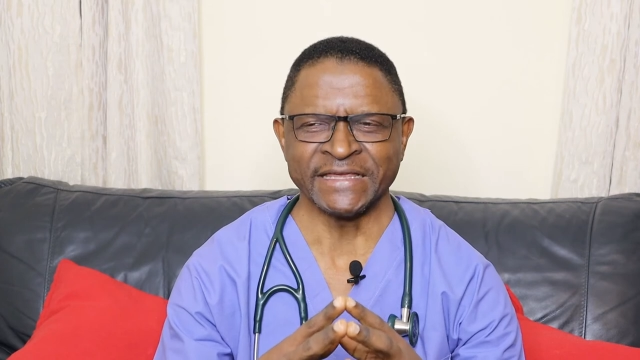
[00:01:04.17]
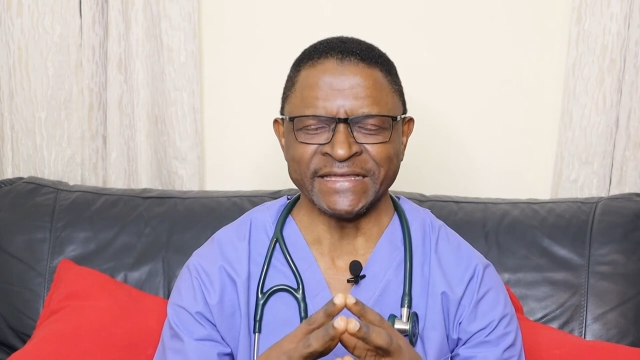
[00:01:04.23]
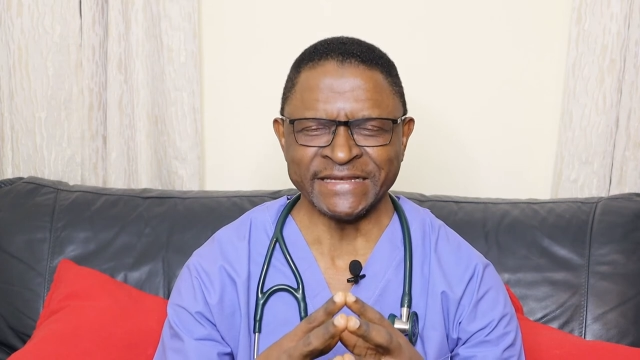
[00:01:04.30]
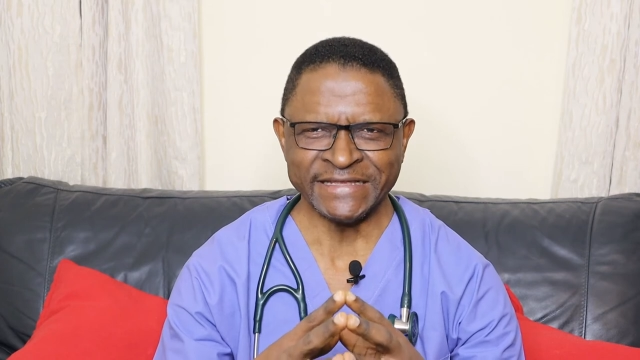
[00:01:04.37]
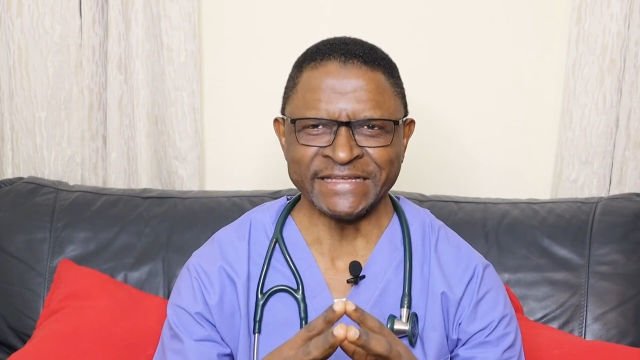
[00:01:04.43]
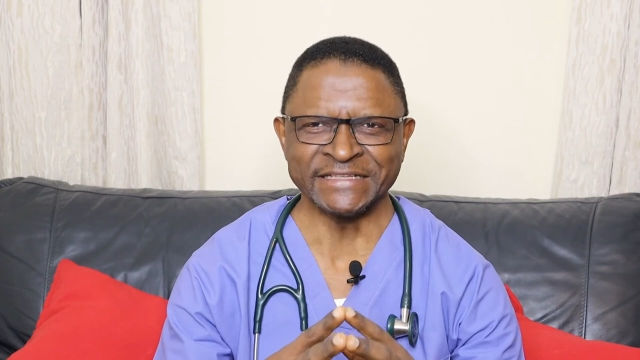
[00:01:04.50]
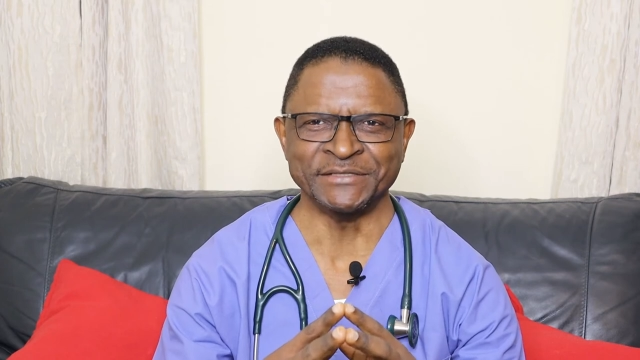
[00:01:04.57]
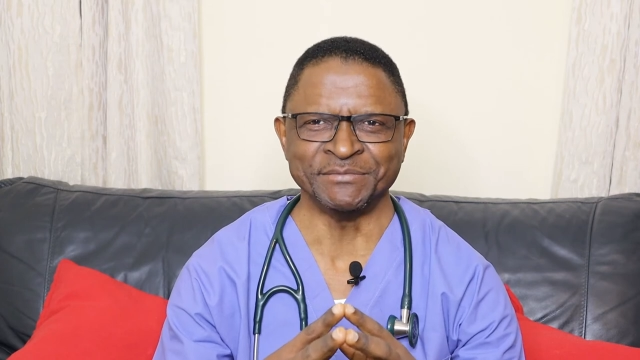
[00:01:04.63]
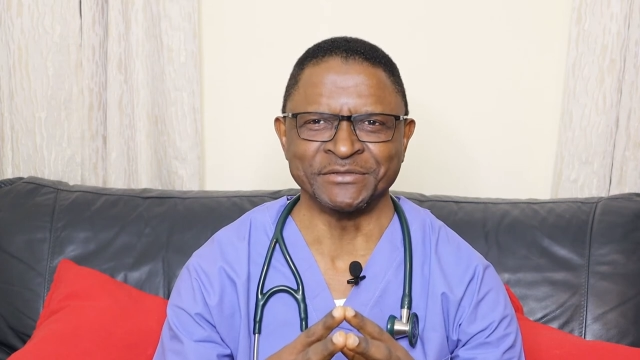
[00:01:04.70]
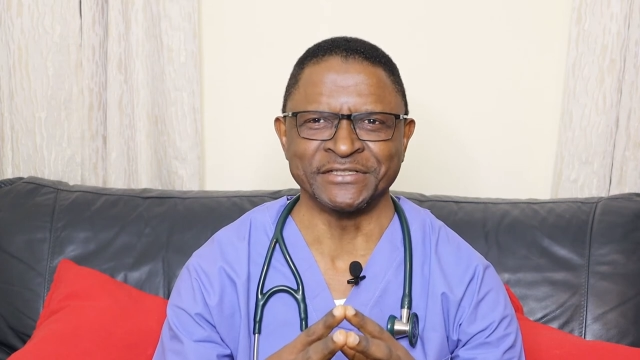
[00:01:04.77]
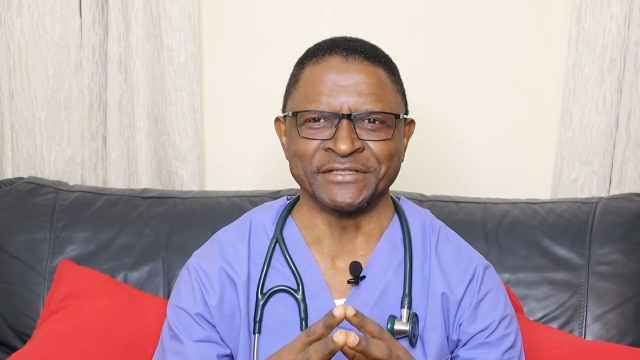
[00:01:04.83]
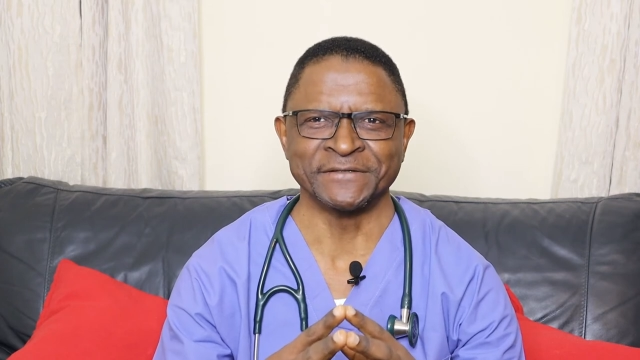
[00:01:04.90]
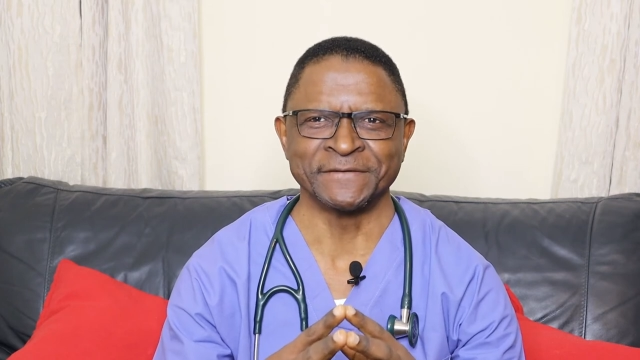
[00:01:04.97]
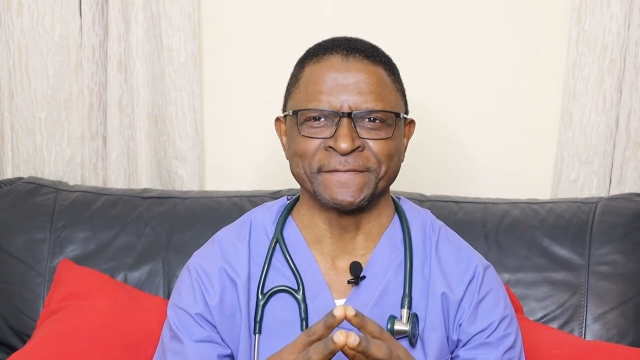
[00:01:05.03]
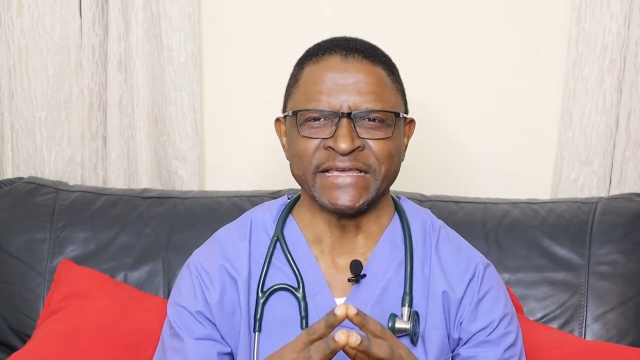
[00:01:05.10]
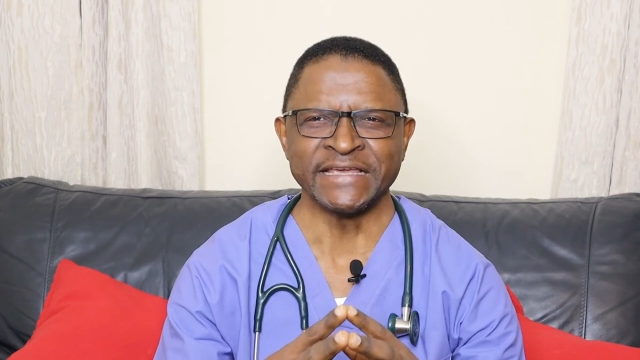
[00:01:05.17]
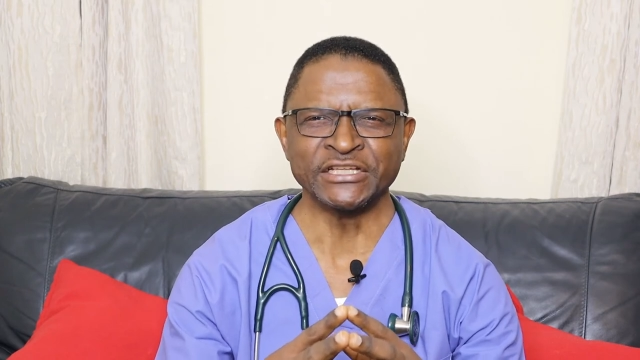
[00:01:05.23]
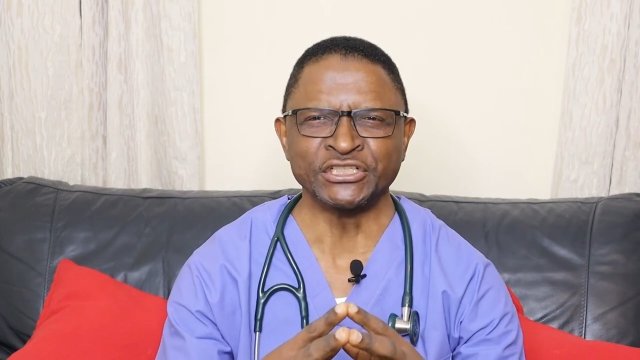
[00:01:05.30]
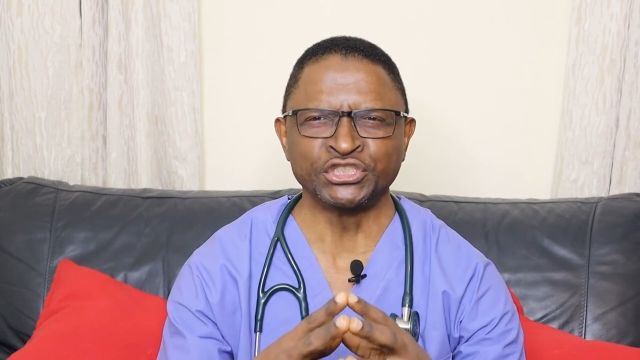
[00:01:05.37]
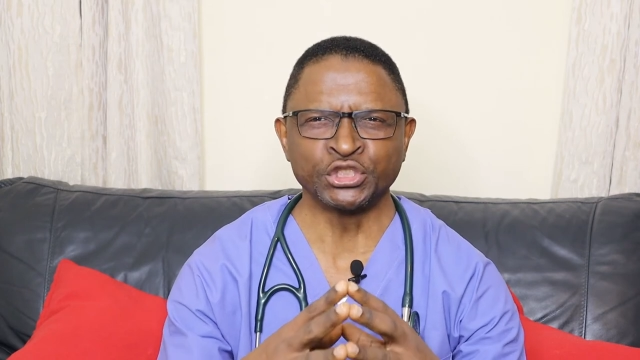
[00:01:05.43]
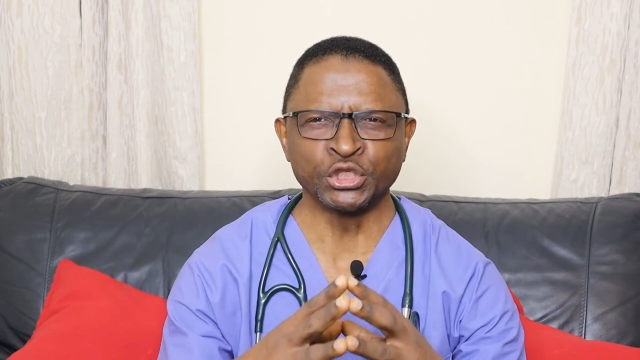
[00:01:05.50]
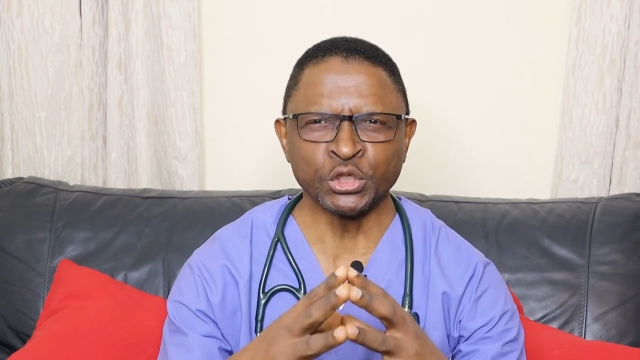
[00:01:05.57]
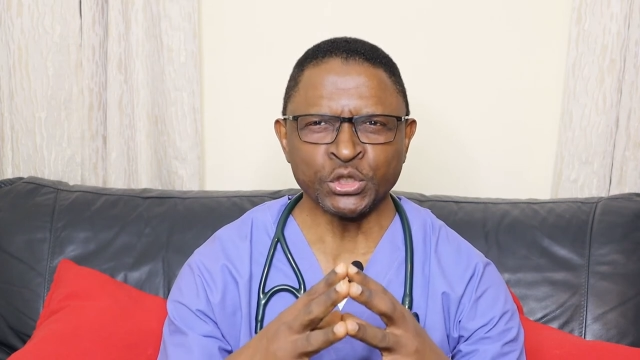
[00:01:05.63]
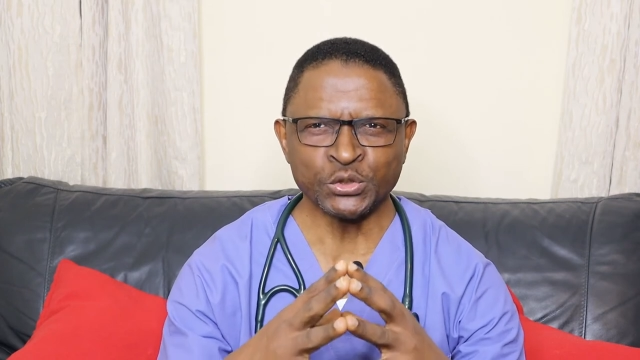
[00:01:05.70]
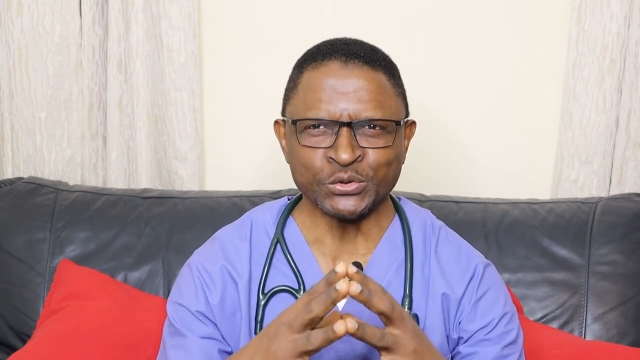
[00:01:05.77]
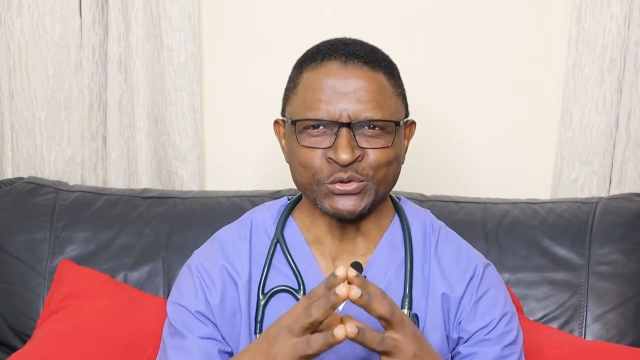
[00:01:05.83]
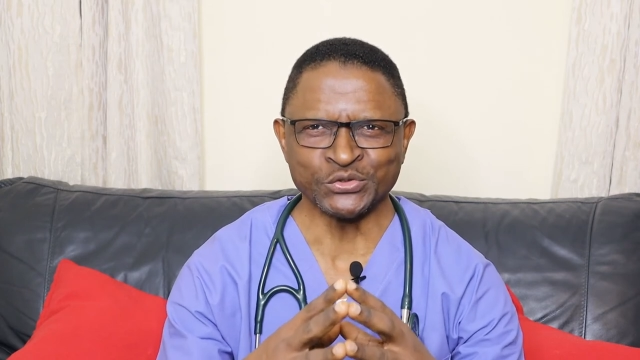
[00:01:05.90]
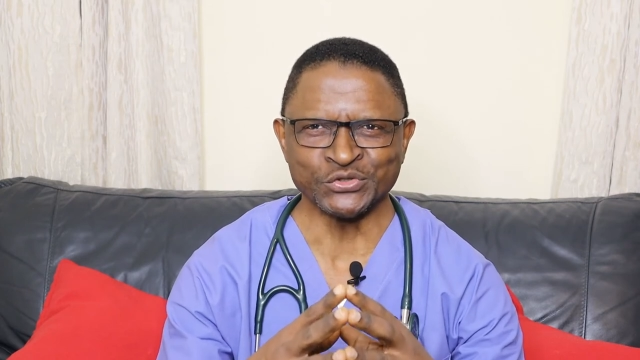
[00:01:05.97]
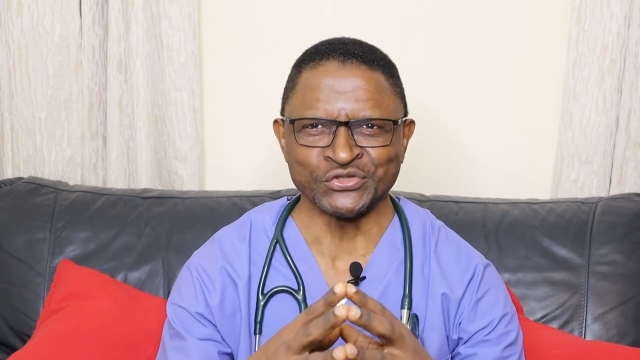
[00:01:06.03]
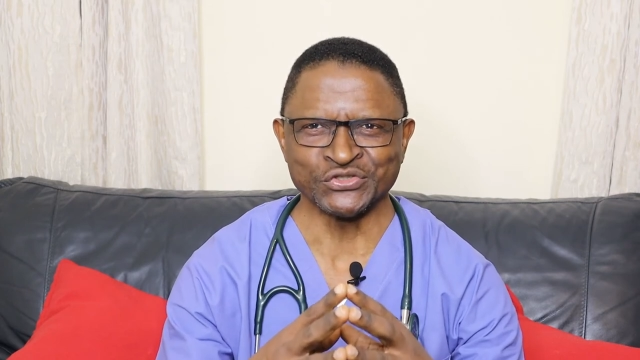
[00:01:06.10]
in Egypt, he
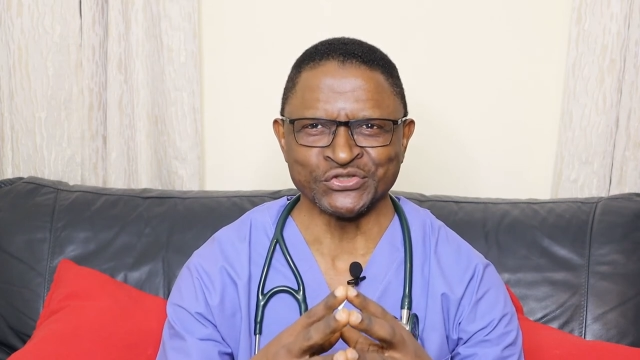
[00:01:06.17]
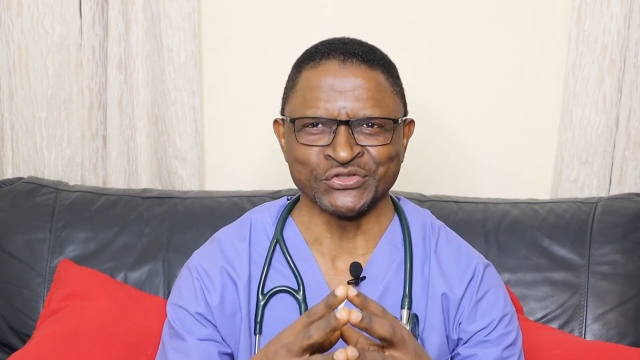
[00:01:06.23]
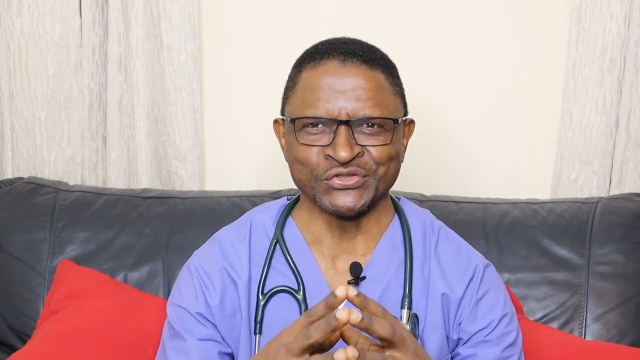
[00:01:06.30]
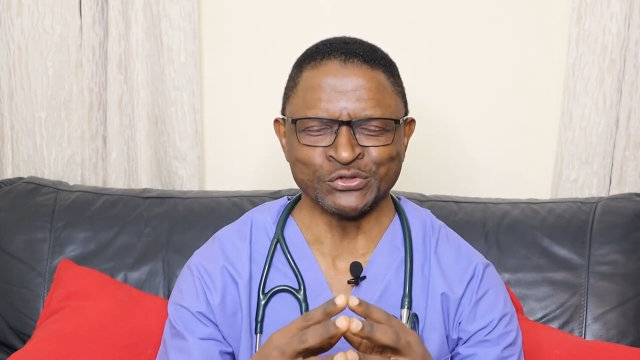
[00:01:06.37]
chose